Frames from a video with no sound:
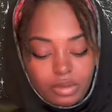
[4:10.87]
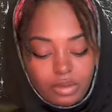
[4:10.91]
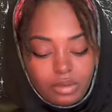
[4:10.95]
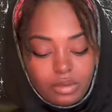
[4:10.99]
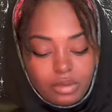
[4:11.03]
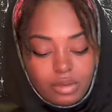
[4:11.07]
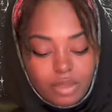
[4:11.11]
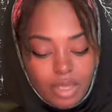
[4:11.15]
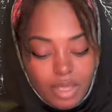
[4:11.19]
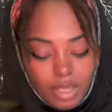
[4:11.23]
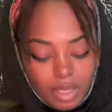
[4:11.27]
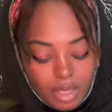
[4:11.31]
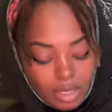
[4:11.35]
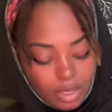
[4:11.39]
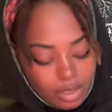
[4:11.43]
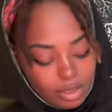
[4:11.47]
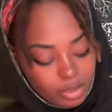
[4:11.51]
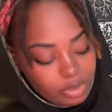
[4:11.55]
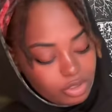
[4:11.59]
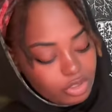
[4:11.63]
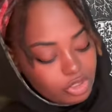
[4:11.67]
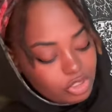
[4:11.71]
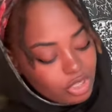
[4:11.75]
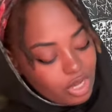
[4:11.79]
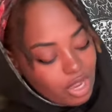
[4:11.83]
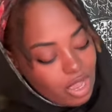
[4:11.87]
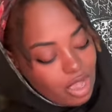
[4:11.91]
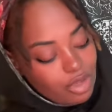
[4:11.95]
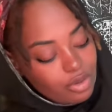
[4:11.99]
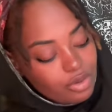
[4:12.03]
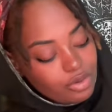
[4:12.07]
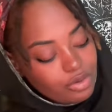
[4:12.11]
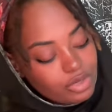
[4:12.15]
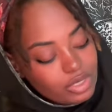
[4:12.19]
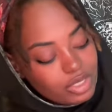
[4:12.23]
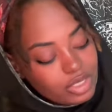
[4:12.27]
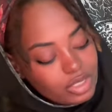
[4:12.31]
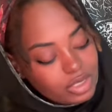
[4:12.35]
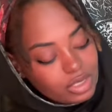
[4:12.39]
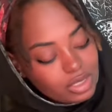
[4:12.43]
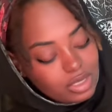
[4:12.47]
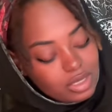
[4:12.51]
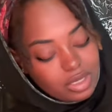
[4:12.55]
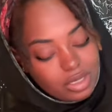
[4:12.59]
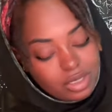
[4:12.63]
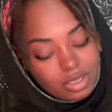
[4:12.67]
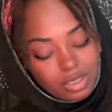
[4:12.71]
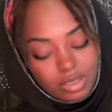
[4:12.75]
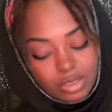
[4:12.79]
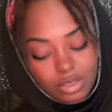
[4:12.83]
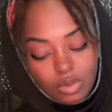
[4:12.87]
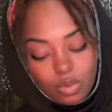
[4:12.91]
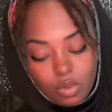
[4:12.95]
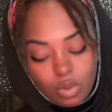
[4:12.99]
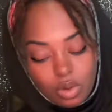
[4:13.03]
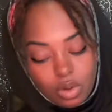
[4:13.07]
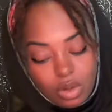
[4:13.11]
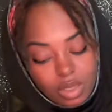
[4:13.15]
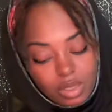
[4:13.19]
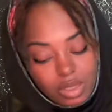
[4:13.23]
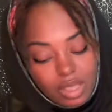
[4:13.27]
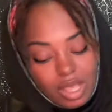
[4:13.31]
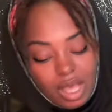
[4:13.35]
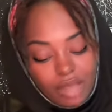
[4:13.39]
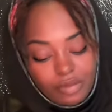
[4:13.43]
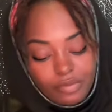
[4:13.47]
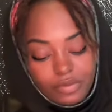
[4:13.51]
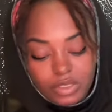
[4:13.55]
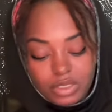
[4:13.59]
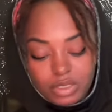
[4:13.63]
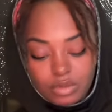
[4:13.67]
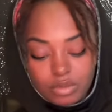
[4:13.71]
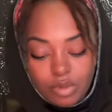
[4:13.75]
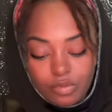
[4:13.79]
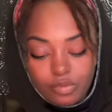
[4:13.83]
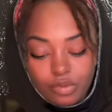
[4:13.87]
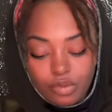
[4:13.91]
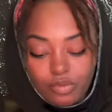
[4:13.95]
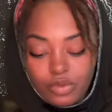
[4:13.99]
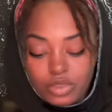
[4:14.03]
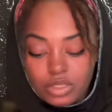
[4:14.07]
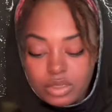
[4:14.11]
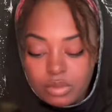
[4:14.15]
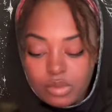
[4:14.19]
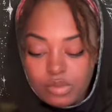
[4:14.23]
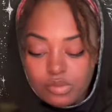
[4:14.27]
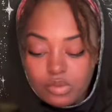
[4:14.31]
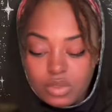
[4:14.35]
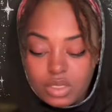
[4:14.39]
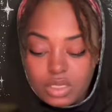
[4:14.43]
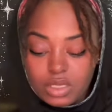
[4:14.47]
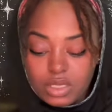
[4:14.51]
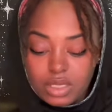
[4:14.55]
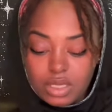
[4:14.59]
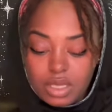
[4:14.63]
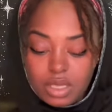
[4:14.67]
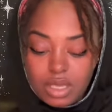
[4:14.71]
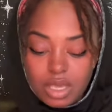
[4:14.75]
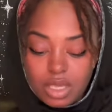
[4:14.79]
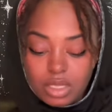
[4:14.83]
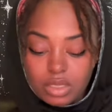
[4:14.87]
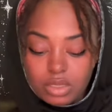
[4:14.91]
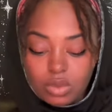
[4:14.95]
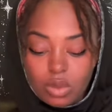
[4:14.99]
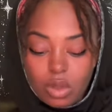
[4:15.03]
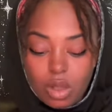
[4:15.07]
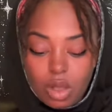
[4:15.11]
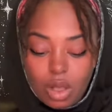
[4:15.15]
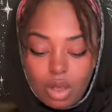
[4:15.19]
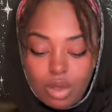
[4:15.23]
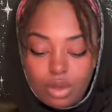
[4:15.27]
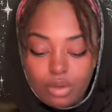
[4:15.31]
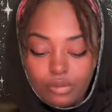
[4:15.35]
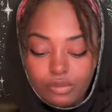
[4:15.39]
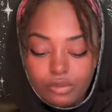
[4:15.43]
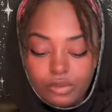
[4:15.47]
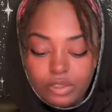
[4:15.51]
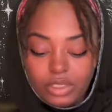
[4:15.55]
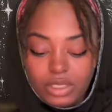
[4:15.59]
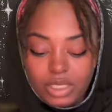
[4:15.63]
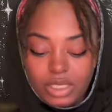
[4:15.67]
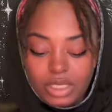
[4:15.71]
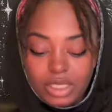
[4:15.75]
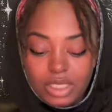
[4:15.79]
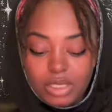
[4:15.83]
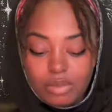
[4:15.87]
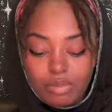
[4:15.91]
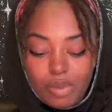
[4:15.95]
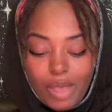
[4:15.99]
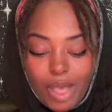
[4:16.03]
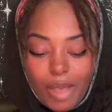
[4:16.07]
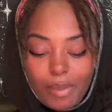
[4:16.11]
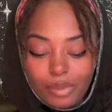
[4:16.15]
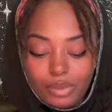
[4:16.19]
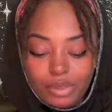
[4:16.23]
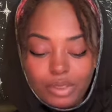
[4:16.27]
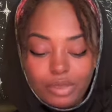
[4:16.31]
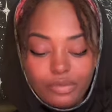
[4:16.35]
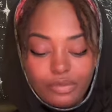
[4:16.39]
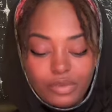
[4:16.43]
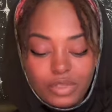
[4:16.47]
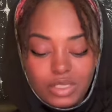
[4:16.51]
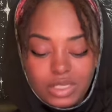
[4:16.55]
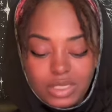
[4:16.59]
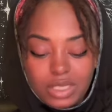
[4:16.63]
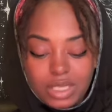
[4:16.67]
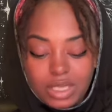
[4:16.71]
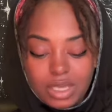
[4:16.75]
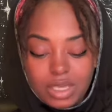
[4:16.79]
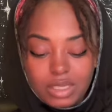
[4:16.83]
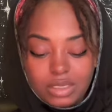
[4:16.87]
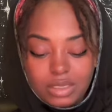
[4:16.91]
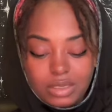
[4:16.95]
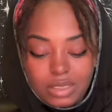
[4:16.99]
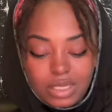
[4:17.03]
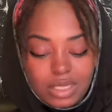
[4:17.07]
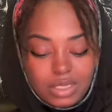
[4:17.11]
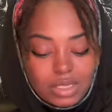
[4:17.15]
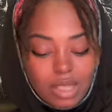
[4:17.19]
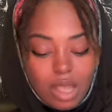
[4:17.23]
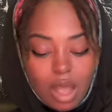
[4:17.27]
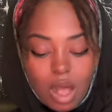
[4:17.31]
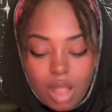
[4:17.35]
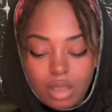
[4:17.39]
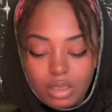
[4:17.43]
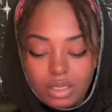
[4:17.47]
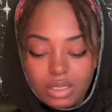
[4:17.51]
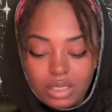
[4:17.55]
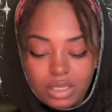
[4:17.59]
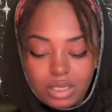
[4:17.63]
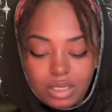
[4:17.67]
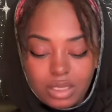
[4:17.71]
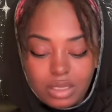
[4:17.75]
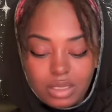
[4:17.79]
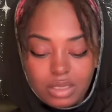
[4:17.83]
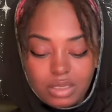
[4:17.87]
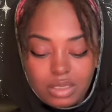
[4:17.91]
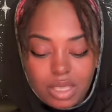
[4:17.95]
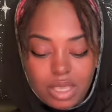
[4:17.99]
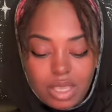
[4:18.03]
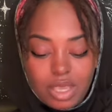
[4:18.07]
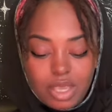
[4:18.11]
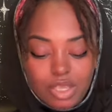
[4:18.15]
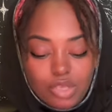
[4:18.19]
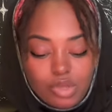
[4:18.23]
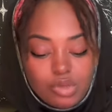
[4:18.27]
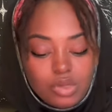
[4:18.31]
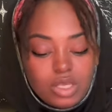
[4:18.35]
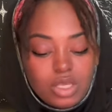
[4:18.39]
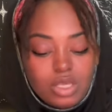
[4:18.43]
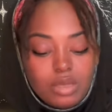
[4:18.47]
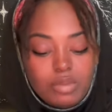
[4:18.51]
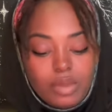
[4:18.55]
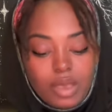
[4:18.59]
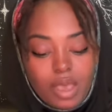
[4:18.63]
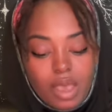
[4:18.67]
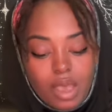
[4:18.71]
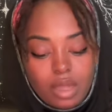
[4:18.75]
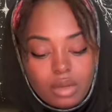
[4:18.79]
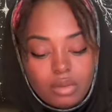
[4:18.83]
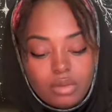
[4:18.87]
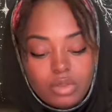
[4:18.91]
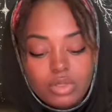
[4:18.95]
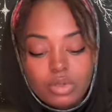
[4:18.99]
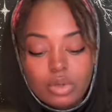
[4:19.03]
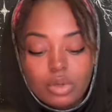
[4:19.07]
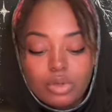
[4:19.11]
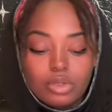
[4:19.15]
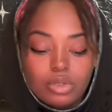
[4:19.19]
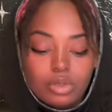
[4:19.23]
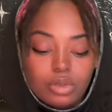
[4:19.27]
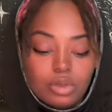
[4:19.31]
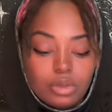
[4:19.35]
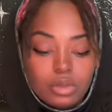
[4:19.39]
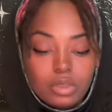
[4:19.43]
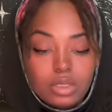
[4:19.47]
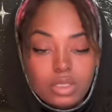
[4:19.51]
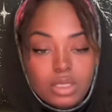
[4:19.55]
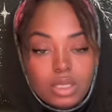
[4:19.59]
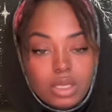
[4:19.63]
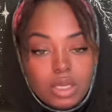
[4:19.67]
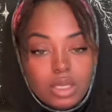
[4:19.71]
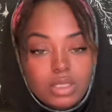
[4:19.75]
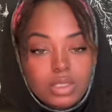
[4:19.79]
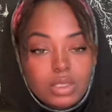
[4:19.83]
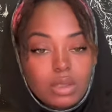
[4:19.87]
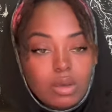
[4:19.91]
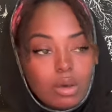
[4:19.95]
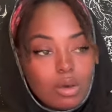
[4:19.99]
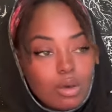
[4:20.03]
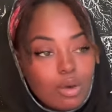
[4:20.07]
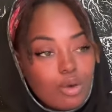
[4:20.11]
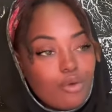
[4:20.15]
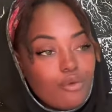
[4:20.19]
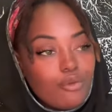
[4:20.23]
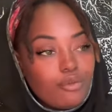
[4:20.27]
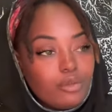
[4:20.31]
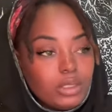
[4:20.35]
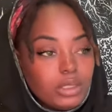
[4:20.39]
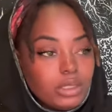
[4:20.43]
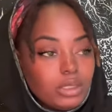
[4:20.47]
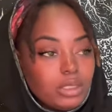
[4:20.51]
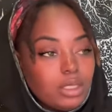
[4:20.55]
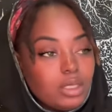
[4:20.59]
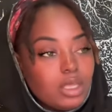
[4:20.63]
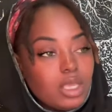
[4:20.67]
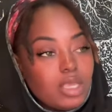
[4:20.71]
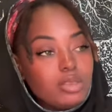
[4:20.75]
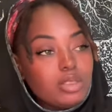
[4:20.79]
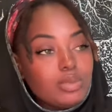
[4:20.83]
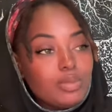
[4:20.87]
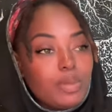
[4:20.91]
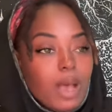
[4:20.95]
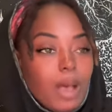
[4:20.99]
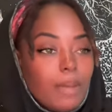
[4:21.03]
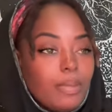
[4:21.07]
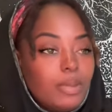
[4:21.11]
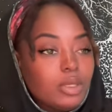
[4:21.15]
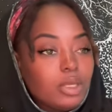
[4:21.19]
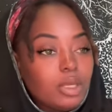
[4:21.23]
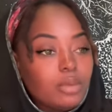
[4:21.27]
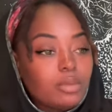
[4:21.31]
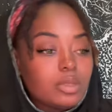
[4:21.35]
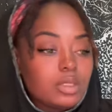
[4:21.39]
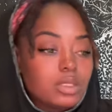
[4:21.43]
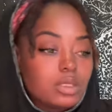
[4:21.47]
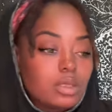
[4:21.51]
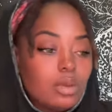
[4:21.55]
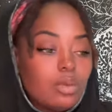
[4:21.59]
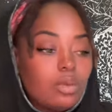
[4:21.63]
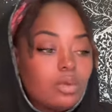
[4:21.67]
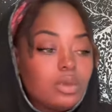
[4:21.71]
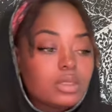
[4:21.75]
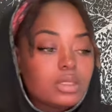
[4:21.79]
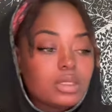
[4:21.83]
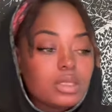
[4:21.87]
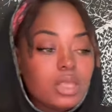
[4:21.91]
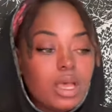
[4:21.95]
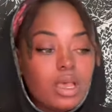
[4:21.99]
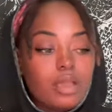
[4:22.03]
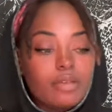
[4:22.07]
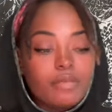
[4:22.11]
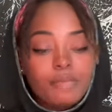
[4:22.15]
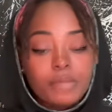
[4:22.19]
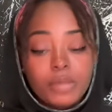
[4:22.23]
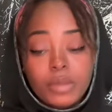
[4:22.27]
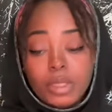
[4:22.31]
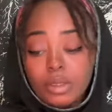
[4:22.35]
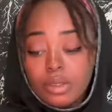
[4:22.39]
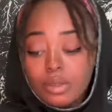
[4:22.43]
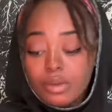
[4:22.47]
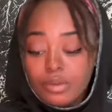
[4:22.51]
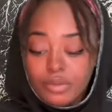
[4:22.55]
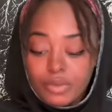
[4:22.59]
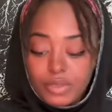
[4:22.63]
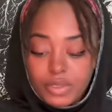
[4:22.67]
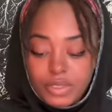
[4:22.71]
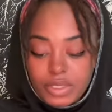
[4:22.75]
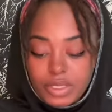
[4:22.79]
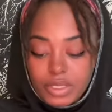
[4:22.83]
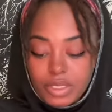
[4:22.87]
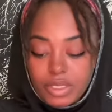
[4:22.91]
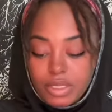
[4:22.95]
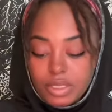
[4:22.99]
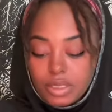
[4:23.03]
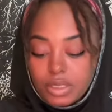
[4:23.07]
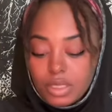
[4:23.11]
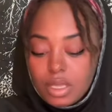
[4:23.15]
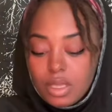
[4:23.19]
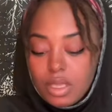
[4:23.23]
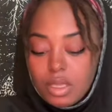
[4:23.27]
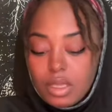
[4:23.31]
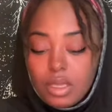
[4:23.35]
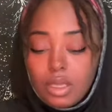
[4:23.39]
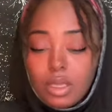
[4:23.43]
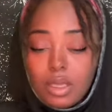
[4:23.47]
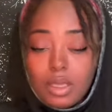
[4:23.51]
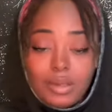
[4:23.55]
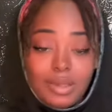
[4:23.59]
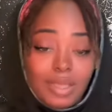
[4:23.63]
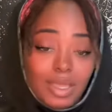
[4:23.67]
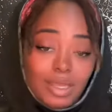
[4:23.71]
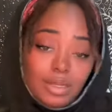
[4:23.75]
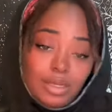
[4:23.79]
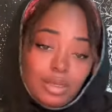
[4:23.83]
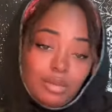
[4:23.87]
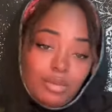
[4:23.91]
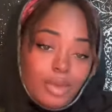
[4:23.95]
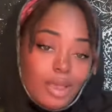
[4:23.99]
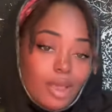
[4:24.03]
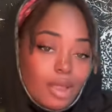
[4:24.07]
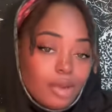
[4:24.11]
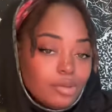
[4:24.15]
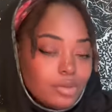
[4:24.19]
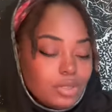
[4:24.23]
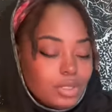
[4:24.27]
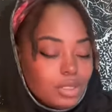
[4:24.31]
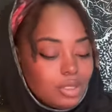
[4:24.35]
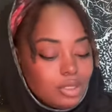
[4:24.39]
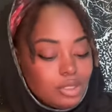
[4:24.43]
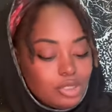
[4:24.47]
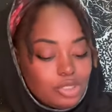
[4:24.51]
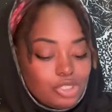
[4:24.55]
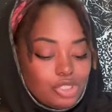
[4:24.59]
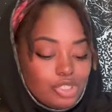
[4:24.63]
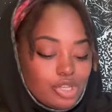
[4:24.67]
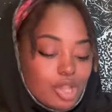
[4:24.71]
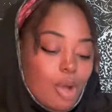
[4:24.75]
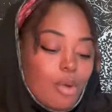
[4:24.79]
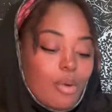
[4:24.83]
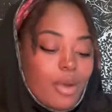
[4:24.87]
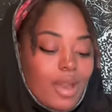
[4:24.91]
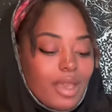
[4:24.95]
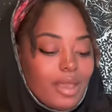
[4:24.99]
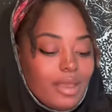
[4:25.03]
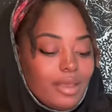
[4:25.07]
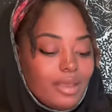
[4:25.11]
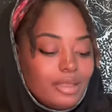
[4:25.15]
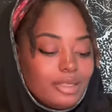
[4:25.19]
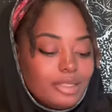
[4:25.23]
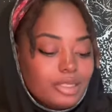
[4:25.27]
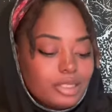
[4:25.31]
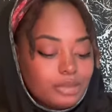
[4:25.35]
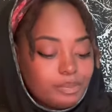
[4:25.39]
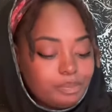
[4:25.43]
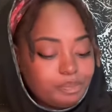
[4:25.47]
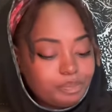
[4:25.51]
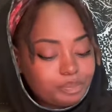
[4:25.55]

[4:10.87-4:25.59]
Yes, child. Who this is? It's a warlock for some of you. For some of you, it's an ex or an old fling that keep popping up for sex. That's all it is. You need boundaries, or you're this ex or old fling that keeps popping up in someone's life for sex. They need boundaries against your ass.